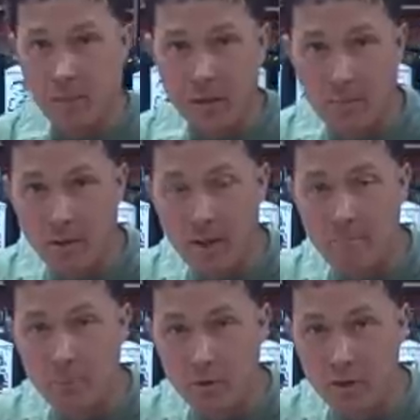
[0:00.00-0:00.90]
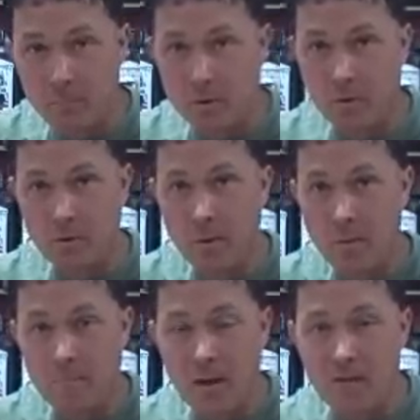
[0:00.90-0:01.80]
the people at Boogie Brew,
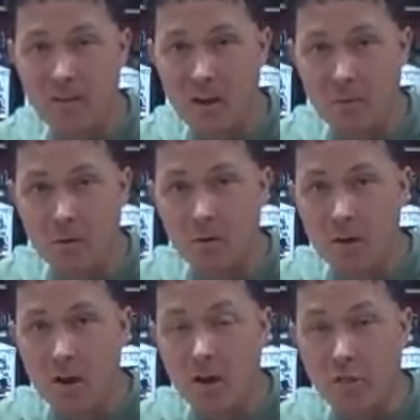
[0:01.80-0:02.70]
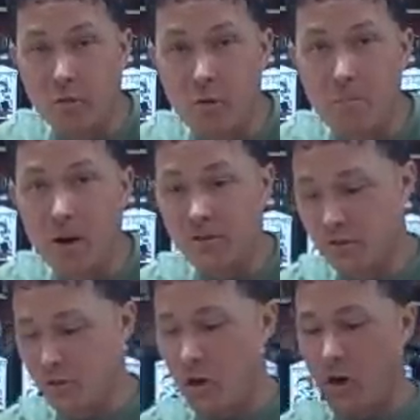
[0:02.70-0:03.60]
made available through
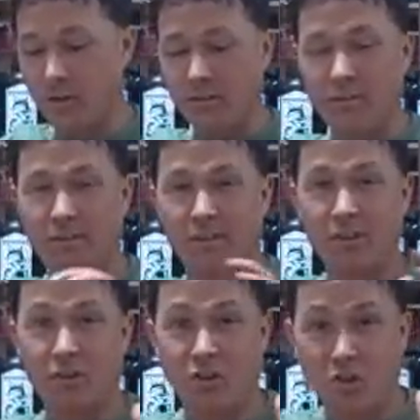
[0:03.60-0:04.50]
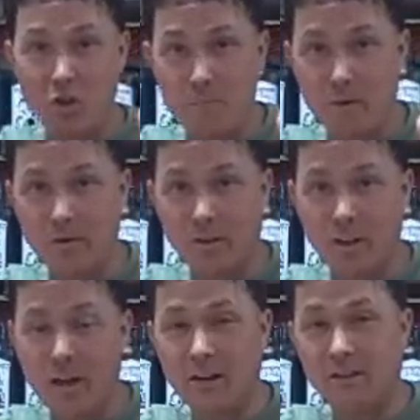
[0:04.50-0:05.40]
Monster Gardens, and this is the super
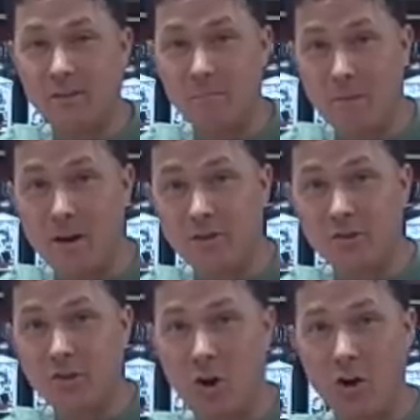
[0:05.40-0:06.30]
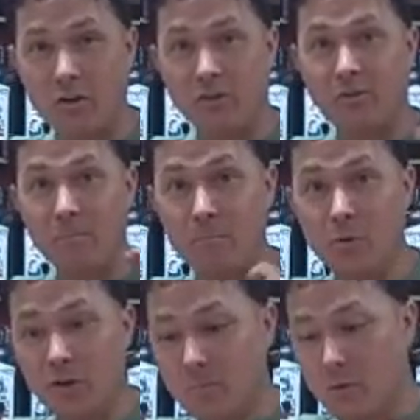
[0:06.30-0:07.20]
deluxe Monster Gardens
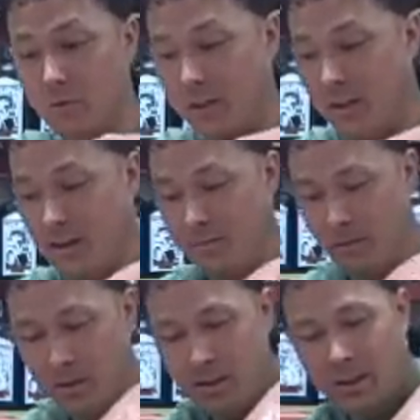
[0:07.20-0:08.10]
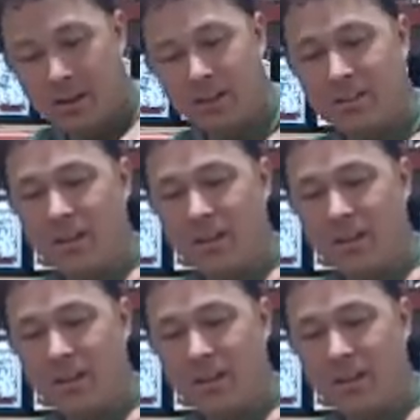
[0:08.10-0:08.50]
Boogie Brew kit. And